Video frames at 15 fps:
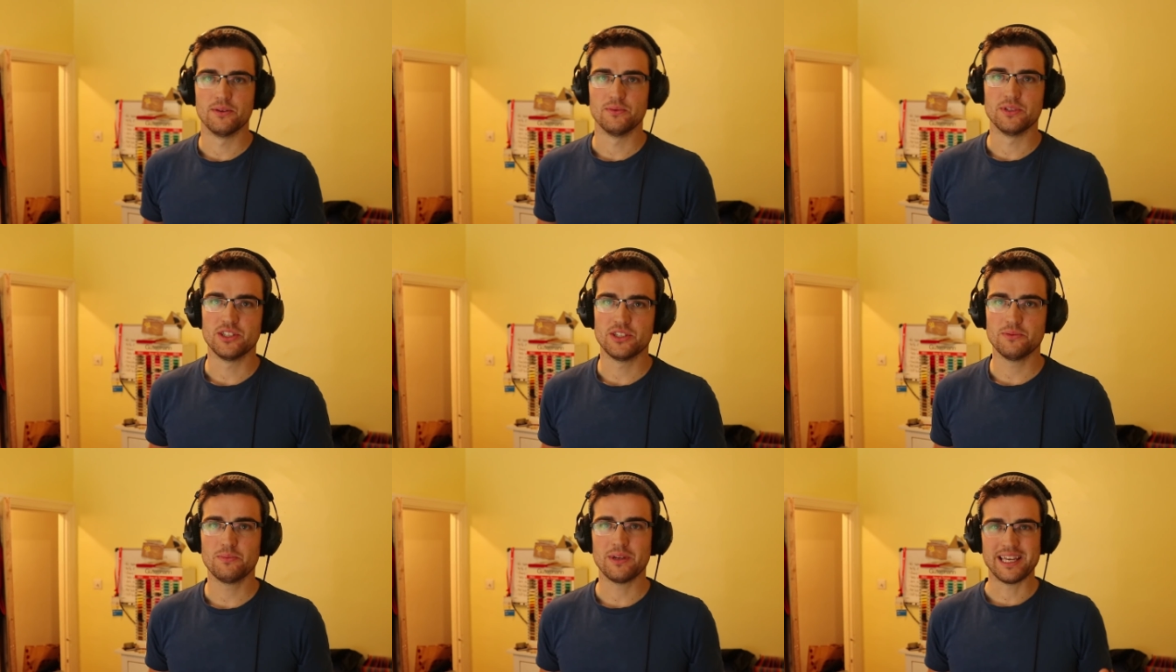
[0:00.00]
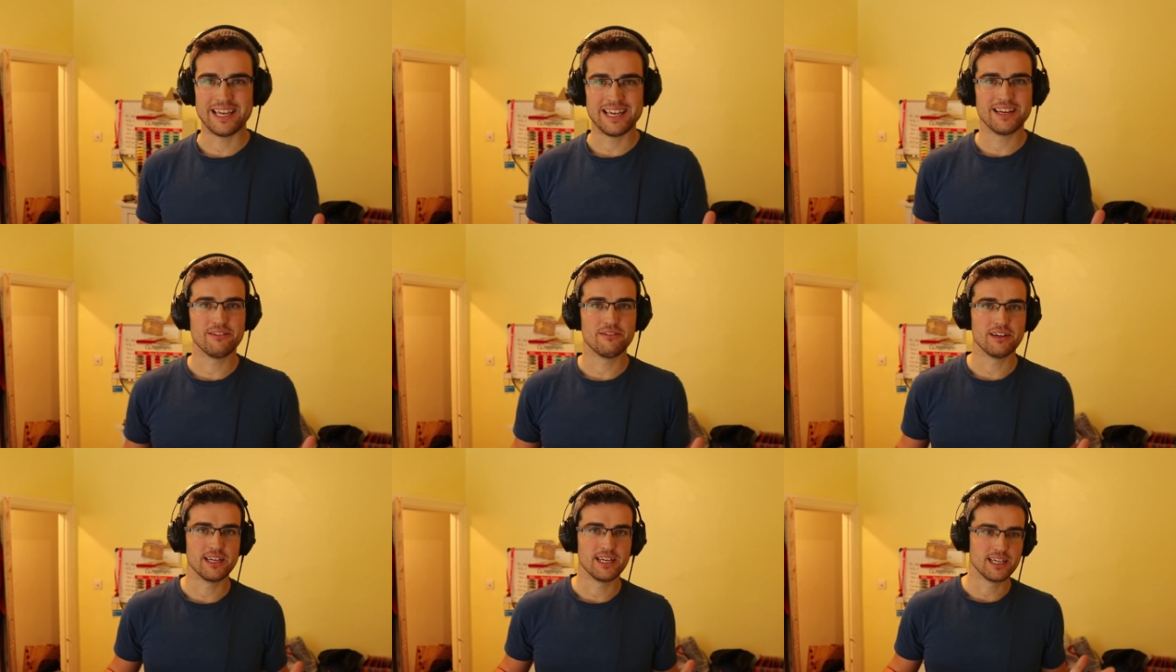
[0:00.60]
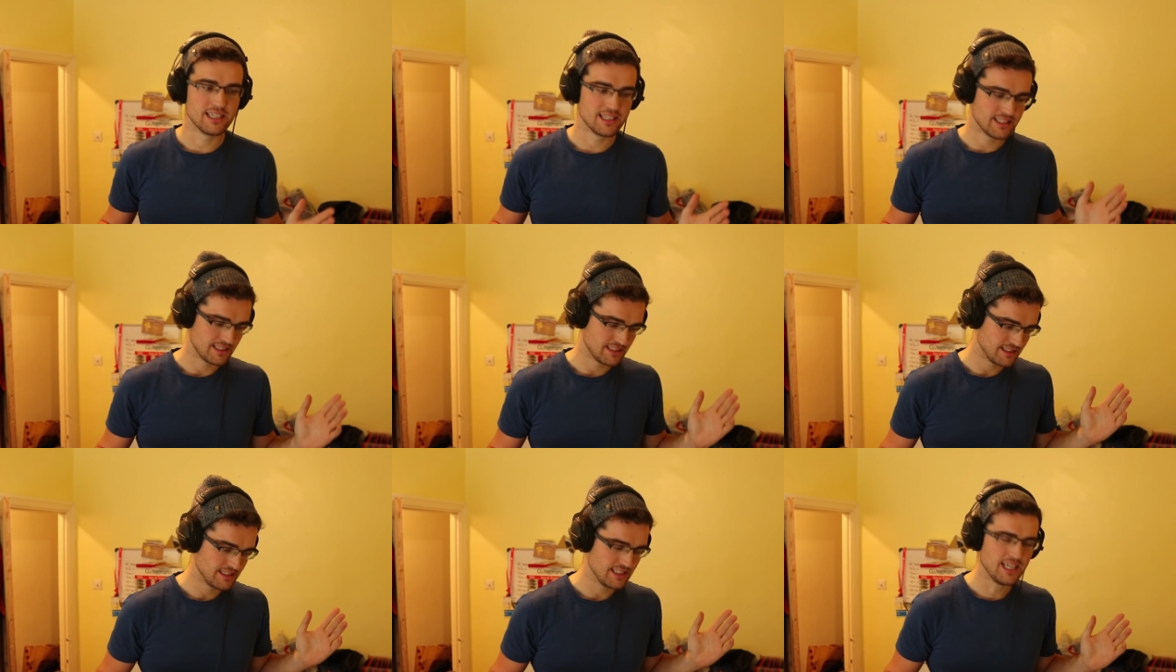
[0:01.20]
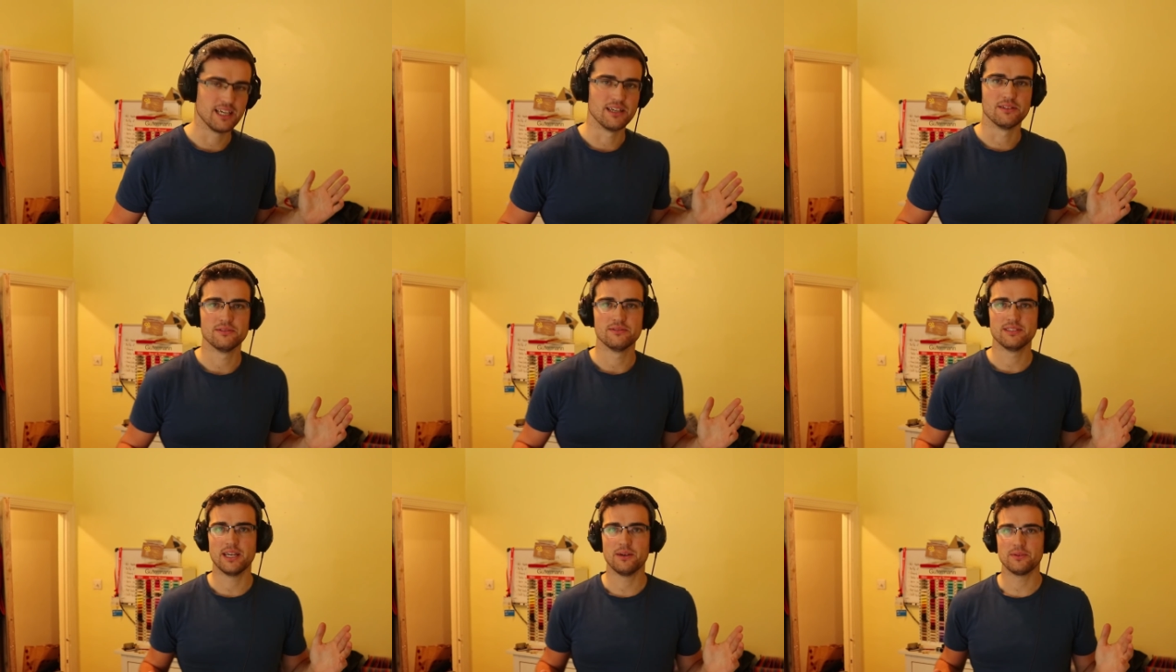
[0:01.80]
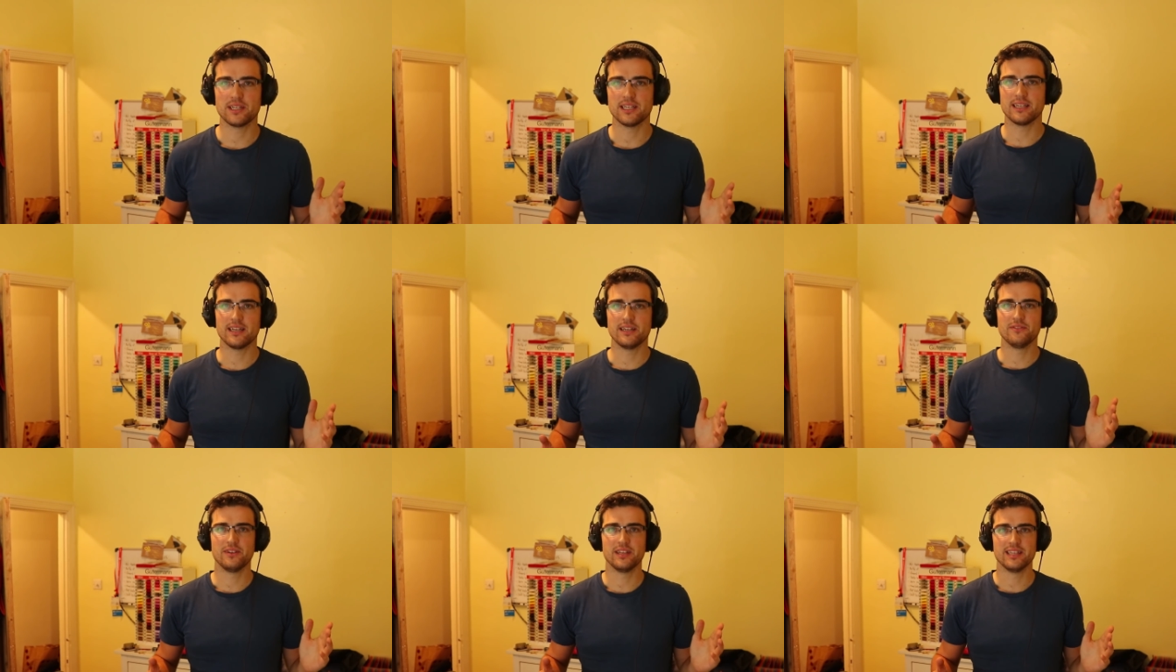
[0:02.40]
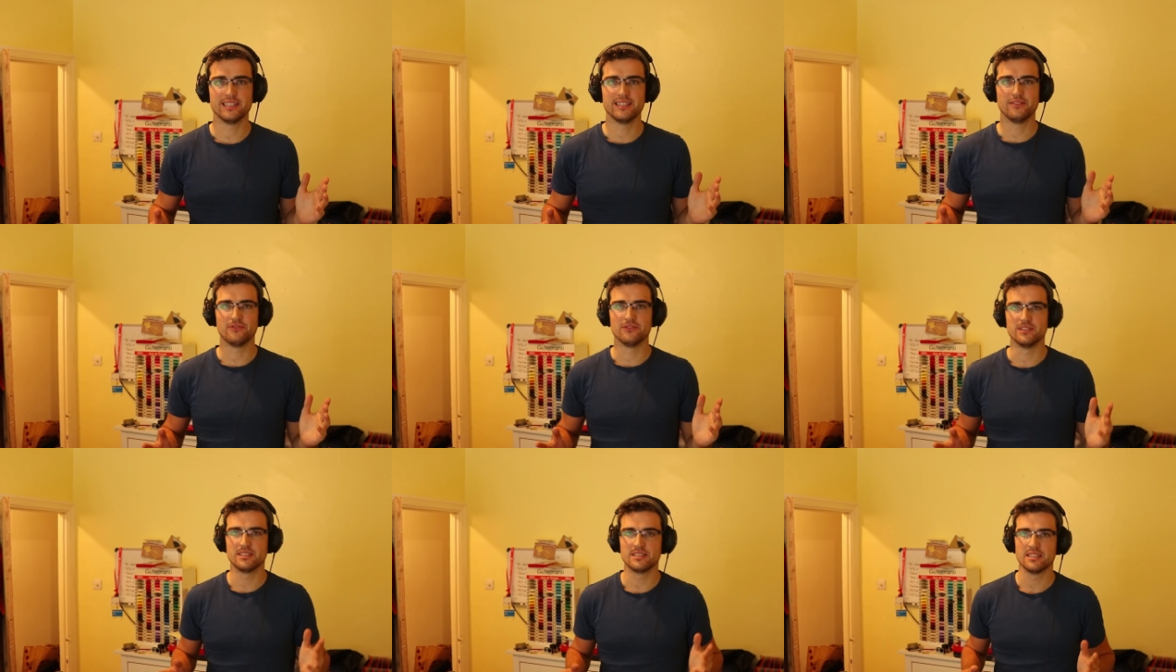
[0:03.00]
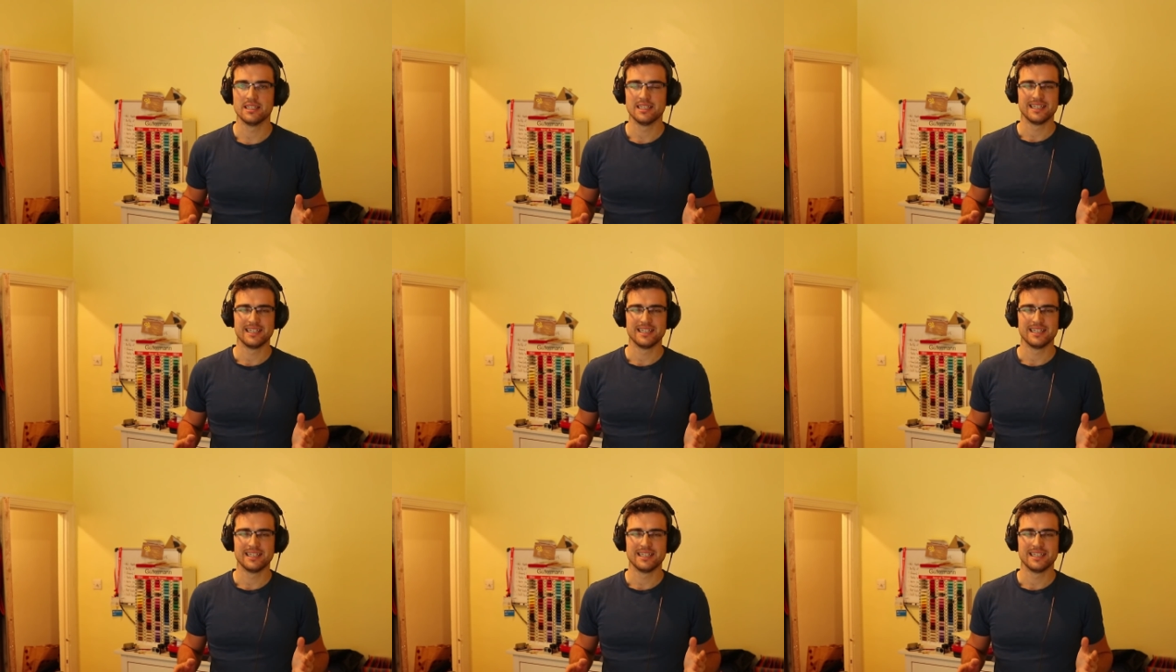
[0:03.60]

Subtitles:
we should be hearing, yeah, now we can kind of hear the difference.